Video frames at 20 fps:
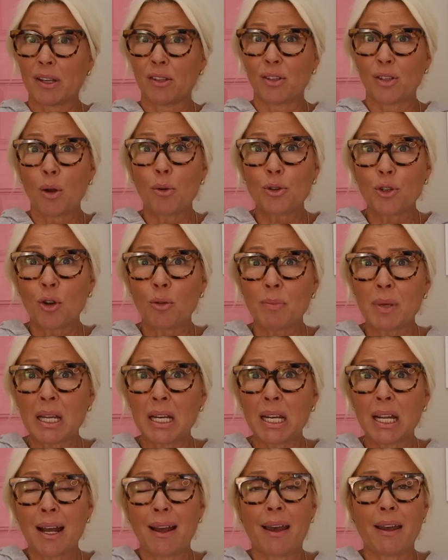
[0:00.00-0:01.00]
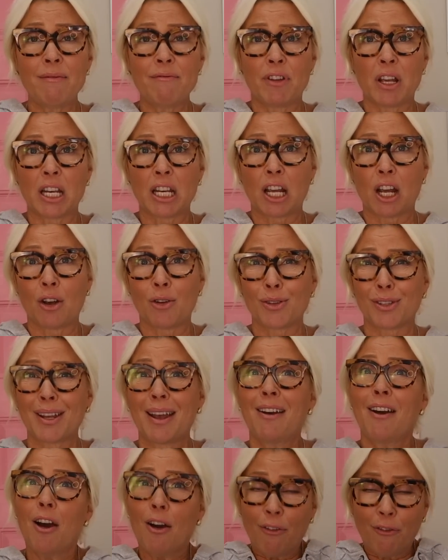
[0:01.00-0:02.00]
social media and videos
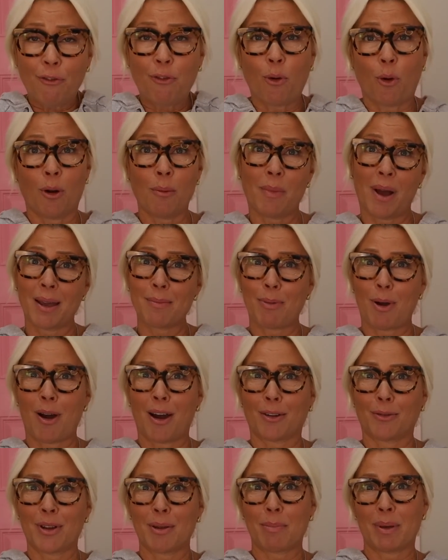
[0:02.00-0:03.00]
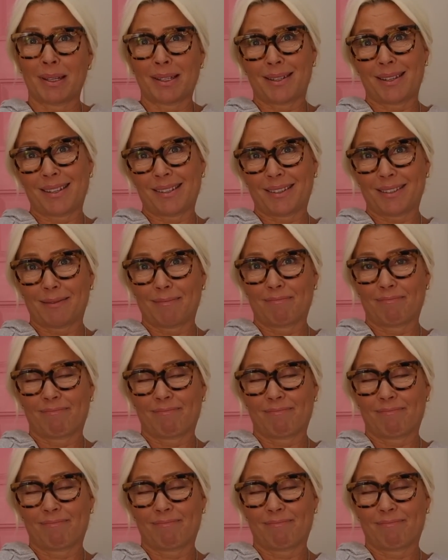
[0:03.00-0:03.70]
for my pottery business.